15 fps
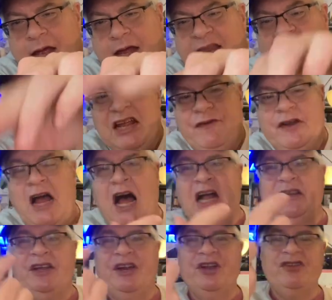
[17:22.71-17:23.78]
Not even
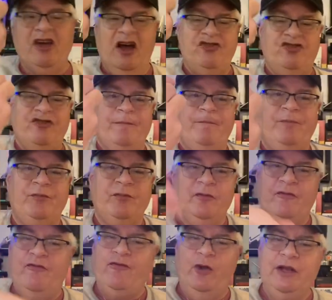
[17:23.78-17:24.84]
hot to the touch,
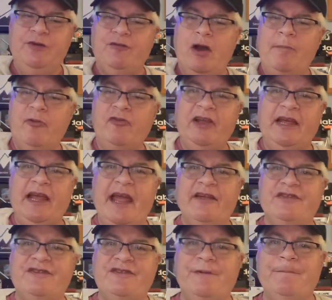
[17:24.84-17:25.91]
fully rubber
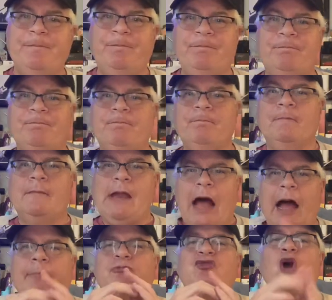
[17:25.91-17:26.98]
encased.
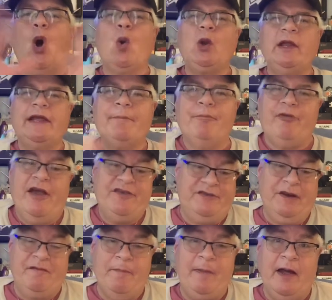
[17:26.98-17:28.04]
I'm totally impressed,
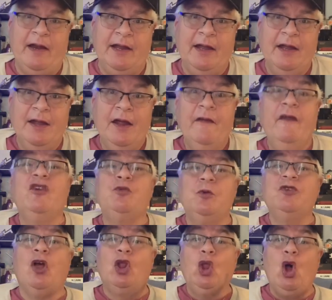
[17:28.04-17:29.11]
everybody. This was
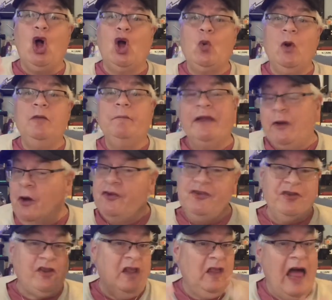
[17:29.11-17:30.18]
a long one because
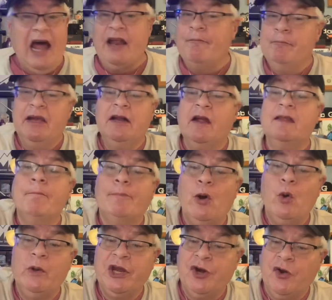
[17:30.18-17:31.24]
there's a lot of meat on the
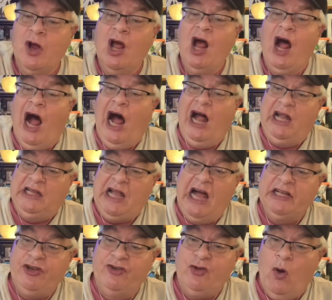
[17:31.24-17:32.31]
bone here, a
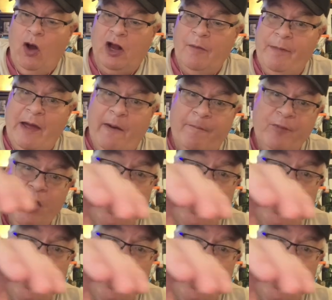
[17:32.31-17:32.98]
lot to talk about.